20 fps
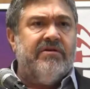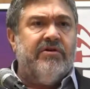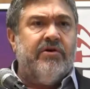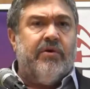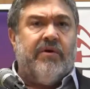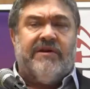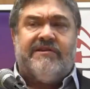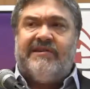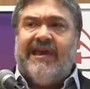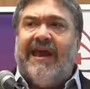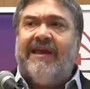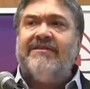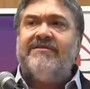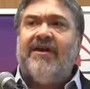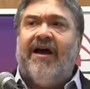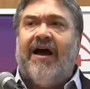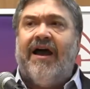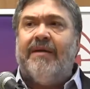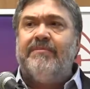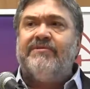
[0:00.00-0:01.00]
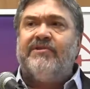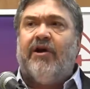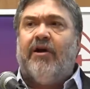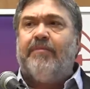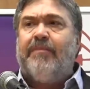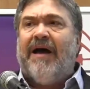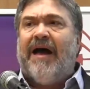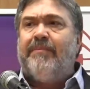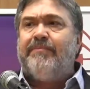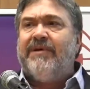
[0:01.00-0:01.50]
who are 10 times our
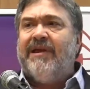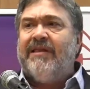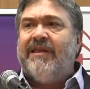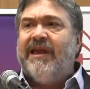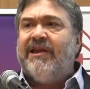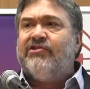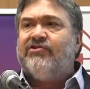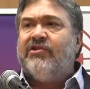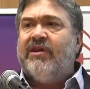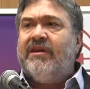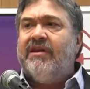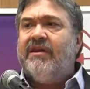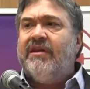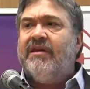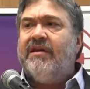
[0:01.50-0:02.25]
population.